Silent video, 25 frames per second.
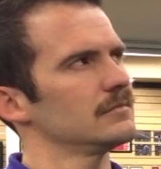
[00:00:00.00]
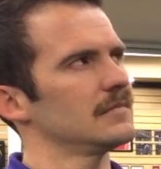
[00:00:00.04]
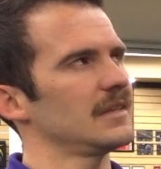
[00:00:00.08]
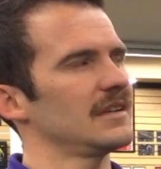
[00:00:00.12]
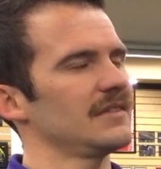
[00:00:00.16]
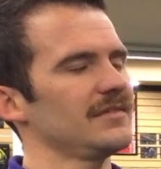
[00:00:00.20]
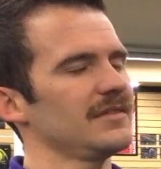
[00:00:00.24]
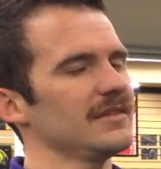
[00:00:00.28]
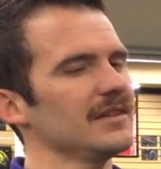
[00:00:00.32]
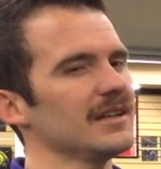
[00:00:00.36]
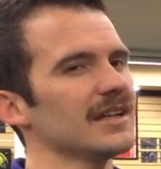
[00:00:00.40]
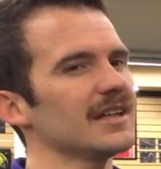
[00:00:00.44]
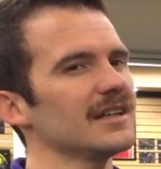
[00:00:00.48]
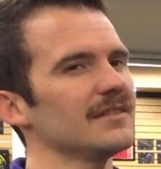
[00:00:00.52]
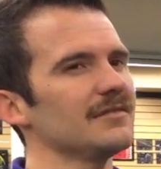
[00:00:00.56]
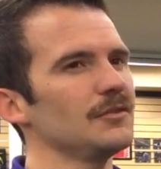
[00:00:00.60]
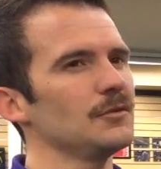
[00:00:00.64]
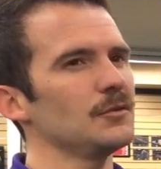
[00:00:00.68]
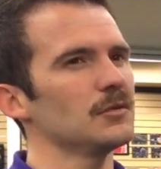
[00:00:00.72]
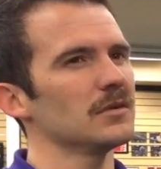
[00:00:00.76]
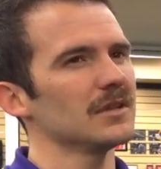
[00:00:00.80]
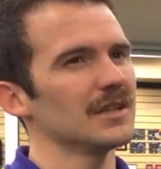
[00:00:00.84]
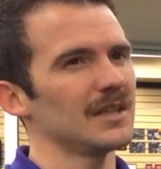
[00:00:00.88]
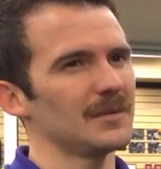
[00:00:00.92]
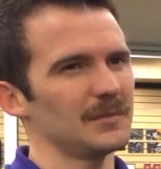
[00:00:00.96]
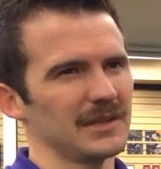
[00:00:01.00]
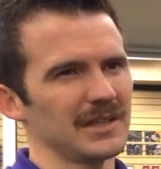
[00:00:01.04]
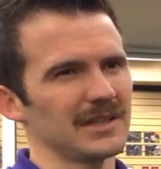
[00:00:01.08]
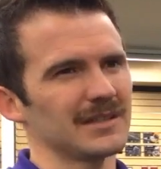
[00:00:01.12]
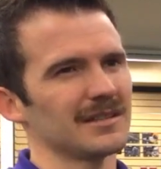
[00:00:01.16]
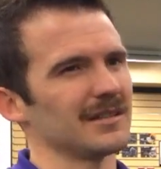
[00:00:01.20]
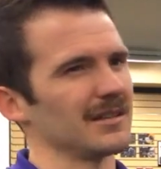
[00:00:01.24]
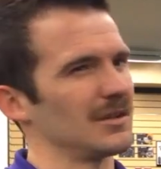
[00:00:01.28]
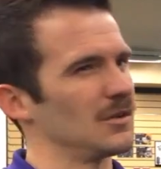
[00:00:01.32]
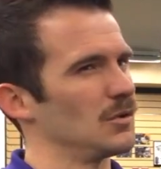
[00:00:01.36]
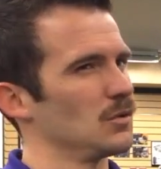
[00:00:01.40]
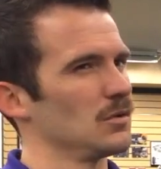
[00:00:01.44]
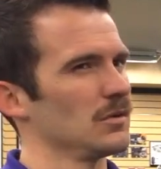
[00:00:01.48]
I feel like if you would have let me get to
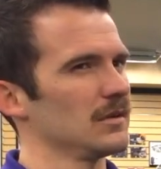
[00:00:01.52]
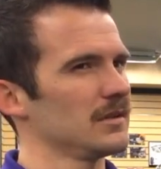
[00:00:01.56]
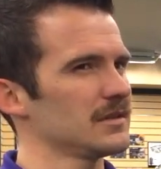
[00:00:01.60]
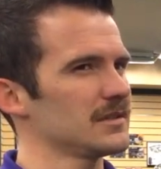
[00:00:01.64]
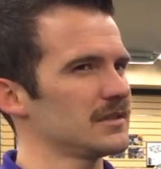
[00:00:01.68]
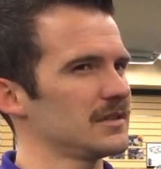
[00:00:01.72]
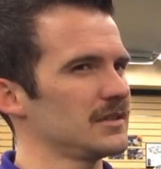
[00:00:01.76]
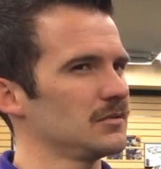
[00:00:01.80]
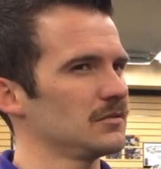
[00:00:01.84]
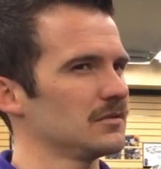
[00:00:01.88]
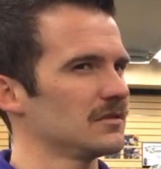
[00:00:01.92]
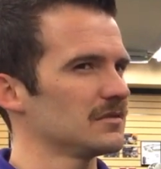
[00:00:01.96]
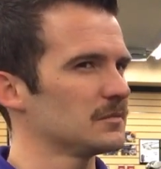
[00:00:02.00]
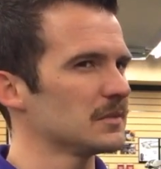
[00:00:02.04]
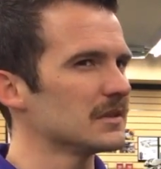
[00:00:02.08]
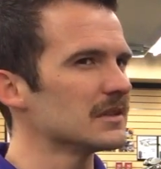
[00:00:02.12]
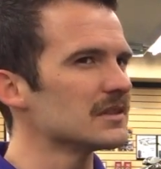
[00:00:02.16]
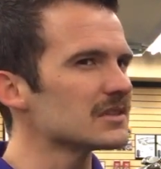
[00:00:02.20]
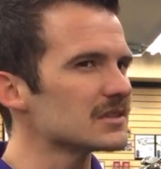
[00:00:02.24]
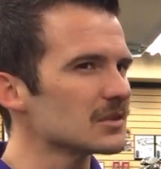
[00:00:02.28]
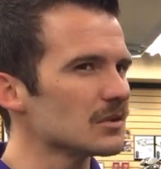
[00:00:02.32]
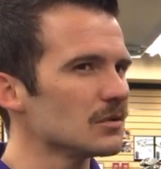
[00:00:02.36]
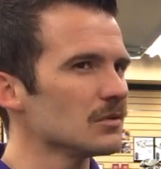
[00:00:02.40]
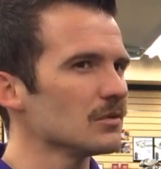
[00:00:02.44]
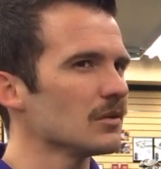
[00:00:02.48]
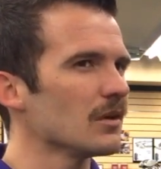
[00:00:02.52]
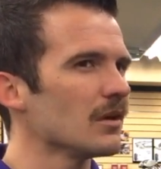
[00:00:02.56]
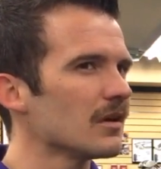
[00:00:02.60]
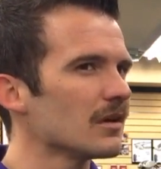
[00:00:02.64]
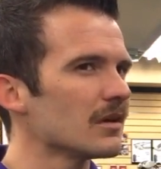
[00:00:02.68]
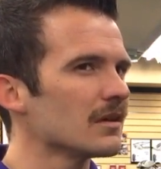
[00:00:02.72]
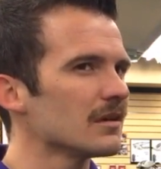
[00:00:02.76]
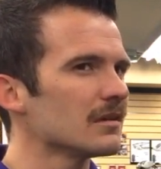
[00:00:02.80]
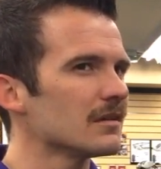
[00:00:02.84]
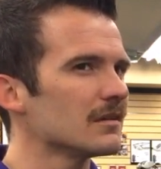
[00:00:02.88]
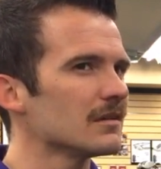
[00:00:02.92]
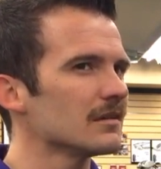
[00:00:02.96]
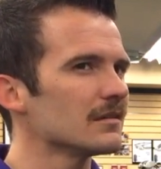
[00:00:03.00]
the chorus, you would have been sold on
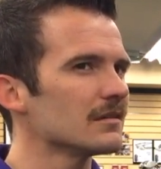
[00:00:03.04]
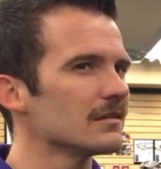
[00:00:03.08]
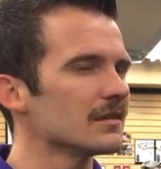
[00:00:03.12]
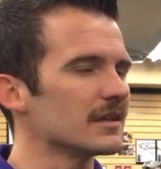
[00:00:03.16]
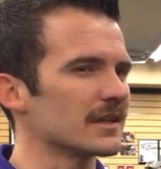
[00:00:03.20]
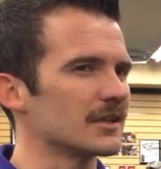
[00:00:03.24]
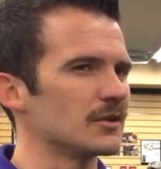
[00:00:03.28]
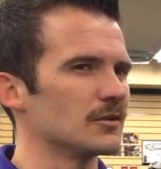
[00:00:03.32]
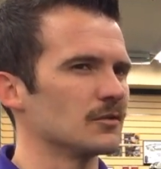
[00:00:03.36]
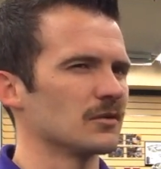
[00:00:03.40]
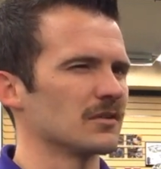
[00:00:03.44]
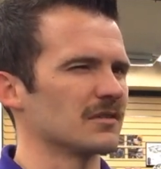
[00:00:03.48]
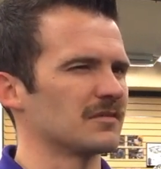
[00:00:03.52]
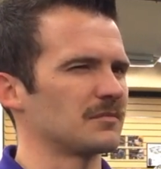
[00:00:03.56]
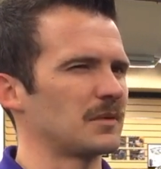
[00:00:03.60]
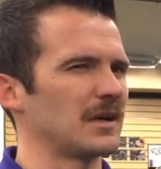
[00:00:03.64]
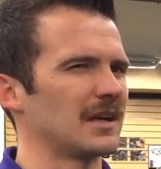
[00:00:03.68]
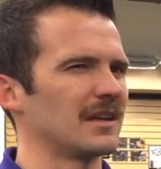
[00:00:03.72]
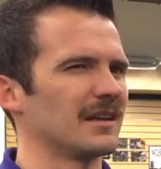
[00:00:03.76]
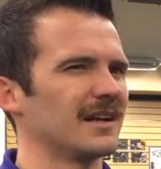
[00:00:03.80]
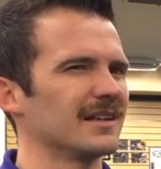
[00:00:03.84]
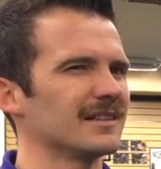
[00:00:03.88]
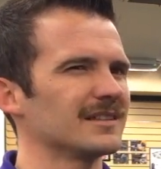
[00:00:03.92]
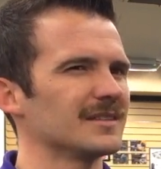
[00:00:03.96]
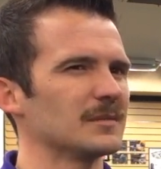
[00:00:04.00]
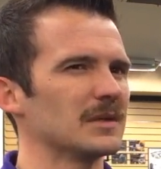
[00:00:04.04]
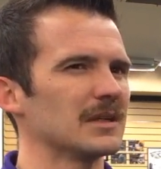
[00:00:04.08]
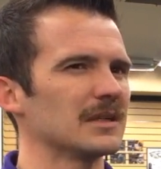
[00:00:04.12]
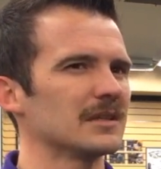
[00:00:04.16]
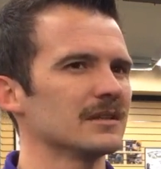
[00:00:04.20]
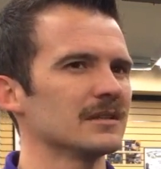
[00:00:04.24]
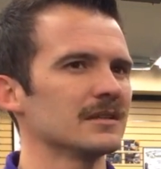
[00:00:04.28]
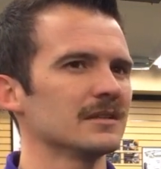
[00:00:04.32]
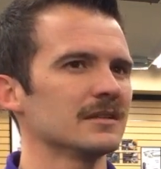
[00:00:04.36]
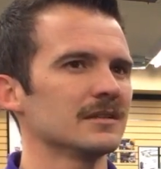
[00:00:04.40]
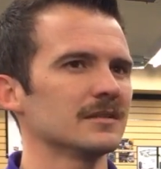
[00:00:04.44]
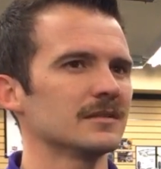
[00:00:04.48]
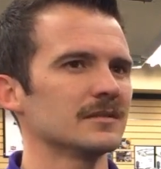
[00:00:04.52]
it. Like you would have probably liked it
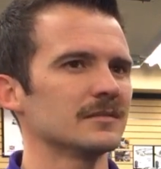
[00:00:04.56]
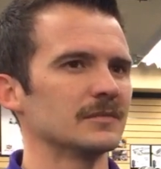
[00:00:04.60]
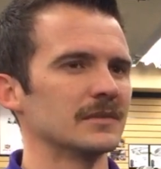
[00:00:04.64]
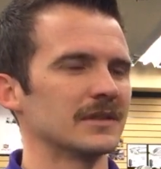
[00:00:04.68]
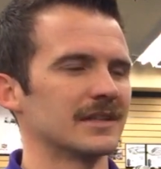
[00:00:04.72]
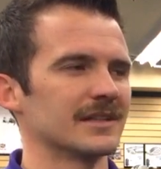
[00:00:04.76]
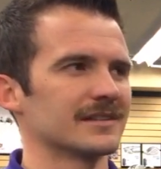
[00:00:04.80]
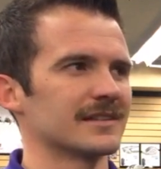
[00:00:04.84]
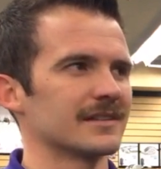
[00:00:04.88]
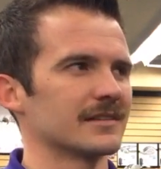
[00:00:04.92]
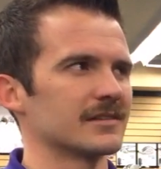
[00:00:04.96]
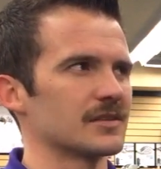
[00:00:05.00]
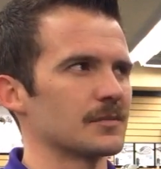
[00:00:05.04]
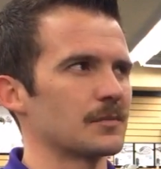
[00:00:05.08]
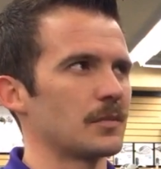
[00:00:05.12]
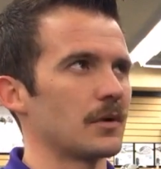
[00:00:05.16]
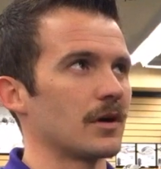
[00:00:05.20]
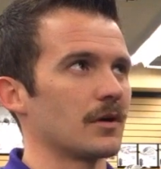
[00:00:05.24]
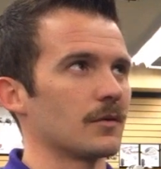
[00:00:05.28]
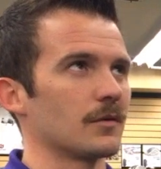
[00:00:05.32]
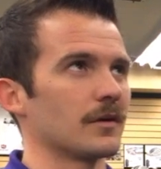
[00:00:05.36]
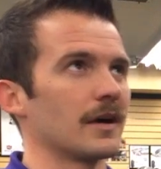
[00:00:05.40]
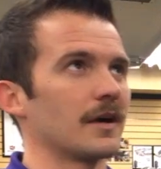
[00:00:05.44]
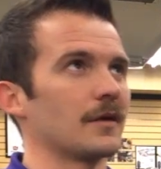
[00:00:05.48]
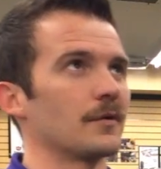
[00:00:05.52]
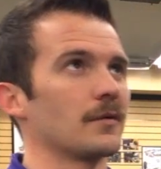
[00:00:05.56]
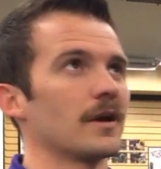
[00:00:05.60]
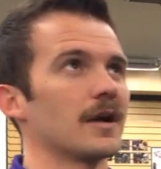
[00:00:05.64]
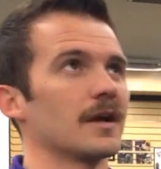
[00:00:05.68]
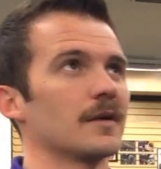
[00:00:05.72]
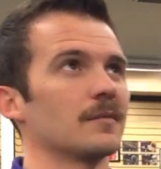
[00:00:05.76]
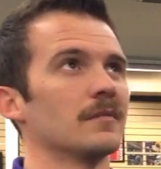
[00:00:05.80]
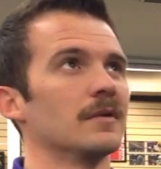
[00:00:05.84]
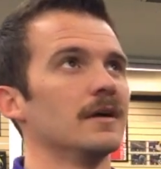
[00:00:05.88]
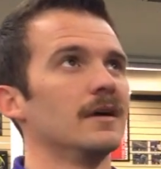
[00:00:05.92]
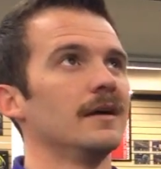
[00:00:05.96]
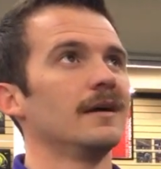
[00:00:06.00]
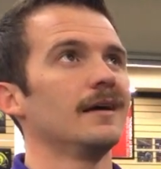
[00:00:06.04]
better because there's a part where I
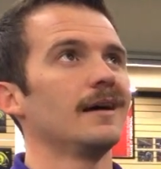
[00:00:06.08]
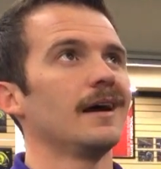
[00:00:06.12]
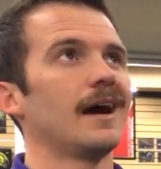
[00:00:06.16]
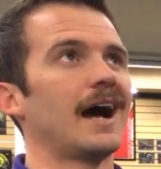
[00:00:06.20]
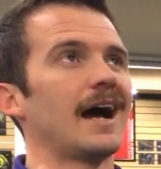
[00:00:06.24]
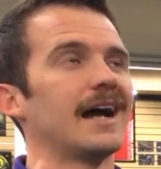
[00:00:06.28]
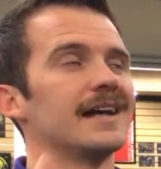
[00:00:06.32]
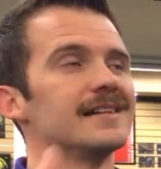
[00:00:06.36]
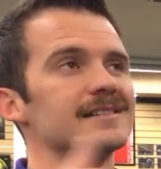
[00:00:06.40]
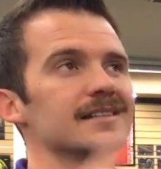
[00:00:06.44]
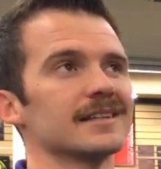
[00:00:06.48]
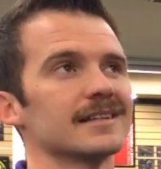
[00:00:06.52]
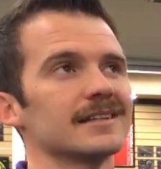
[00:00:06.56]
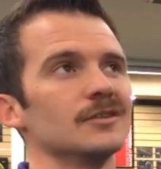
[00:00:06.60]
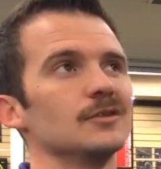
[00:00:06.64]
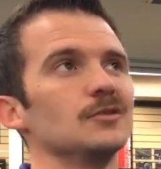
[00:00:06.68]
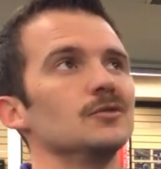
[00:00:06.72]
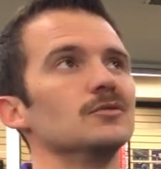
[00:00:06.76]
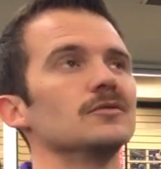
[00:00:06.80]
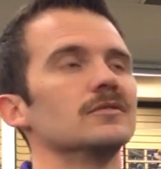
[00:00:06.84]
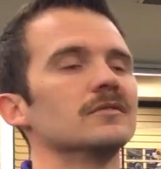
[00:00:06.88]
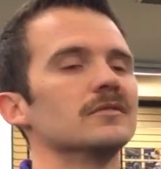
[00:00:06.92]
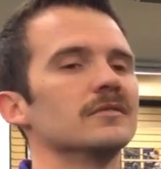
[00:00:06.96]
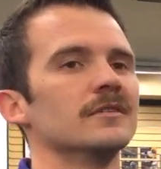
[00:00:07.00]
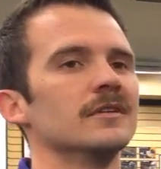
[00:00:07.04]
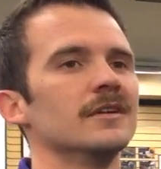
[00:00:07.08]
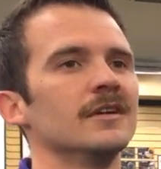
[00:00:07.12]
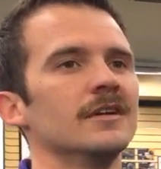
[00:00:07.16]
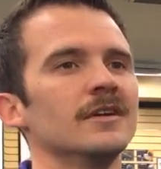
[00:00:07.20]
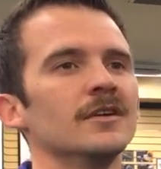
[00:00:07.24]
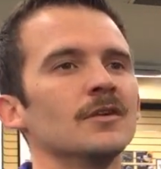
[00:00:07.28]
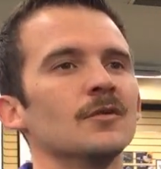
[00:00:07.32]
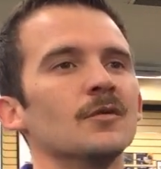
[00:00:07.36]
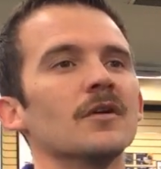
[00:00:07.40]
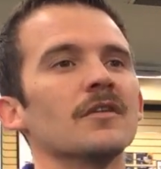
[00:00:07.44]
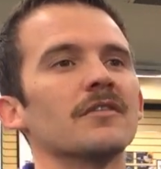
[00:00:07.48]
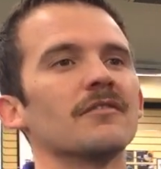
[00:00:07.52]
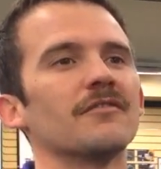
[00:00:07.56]
rhyme Isaac Newton
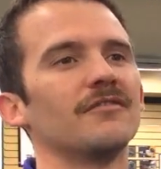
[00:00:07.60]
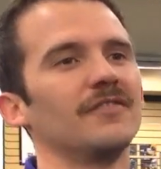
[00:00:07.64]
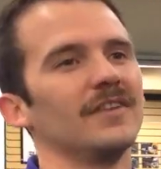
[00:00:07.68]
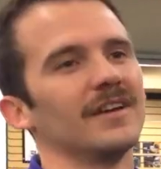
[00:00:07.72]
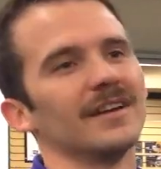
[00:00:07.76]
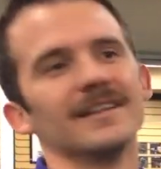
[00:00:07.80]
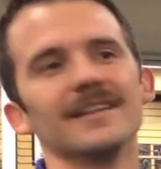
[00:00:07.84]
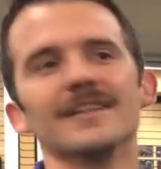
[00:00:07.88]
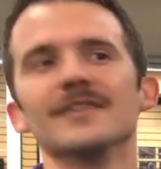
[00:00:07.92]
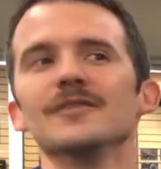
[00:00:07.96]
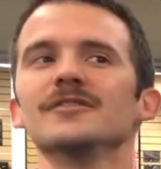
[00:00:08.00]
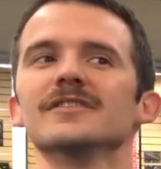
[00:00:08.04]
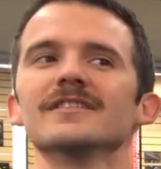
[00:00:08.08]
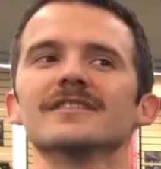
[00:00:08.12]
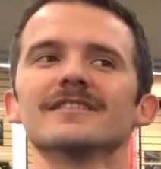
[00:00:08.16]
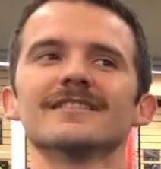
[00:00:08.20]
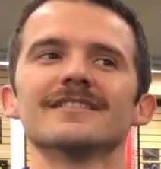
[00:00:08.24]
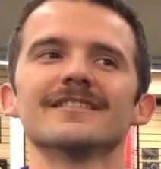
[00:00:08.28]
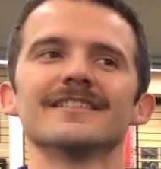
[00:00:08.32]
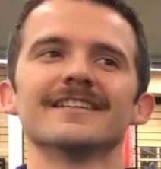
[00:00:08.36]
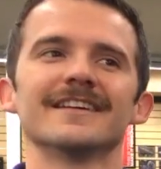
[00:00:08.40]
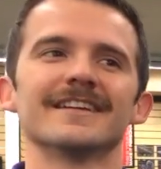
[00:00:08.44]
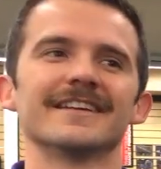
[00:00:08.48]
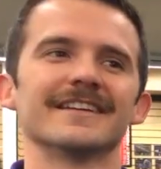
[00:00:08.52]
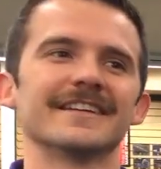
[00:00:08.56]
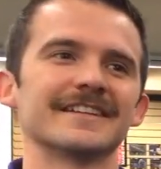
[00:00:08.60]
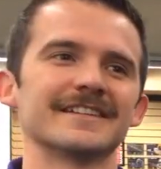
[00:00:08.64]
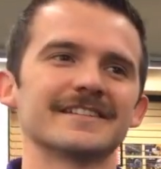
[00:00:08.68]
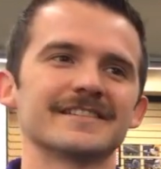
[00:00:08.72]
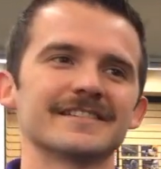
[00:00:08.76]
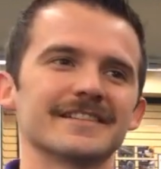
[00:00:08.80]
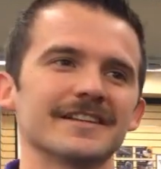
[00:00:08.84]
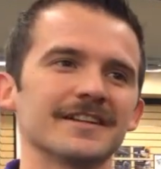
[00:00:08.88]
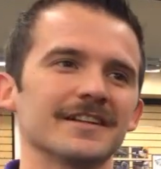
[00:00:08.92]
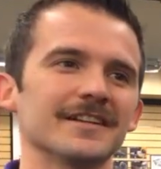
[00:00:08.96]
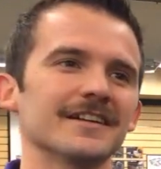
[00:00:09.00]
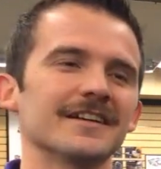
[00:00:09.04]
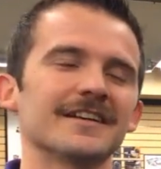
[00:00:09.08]
with Fig Newton, and that's
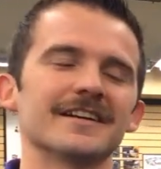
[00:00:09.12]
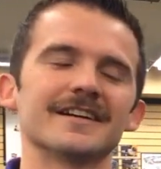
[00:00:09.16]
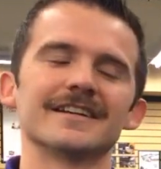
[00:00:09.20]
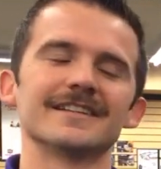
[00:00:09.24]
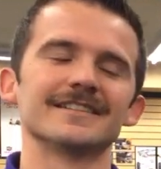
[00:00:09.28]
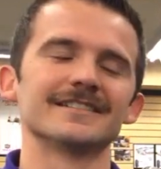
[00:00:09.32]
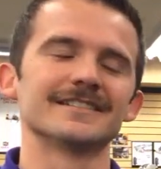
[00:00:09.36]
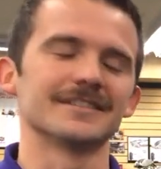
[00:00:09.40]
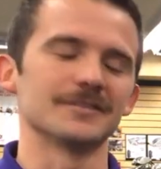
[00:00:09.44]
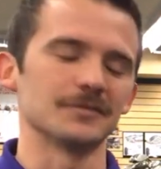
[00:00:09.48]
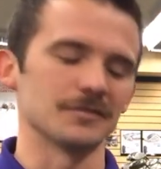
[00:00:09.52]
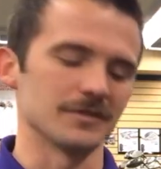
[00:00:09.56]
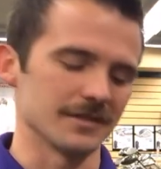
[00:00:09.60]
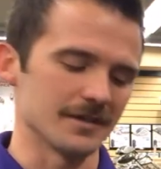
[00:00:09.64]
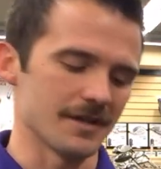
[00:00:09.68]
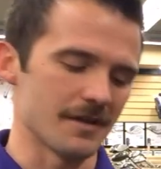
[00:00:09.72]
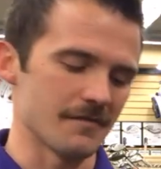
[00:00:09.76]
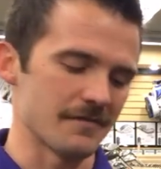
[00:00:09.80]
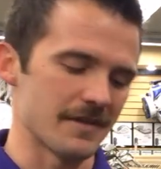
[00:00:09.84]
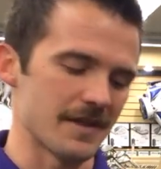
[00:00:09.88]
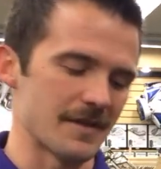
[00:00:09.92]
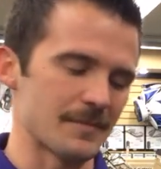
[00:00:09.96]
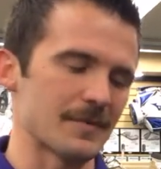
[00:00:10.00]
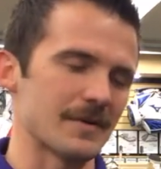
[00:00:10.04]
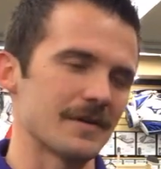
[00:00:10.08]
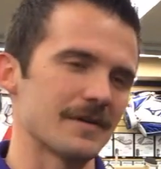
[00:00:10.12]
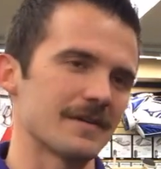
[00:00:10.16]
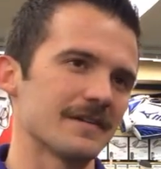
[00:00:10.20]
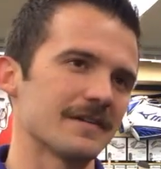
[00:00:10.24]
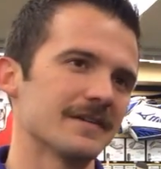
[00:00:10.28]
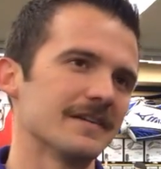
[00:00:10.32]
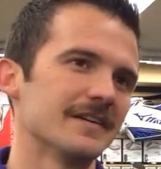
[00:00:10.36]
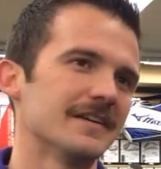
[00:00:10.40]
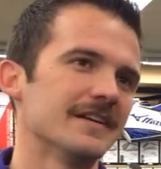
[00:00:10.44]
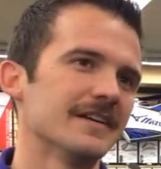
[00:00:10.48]
hilarious. You would have loved that part.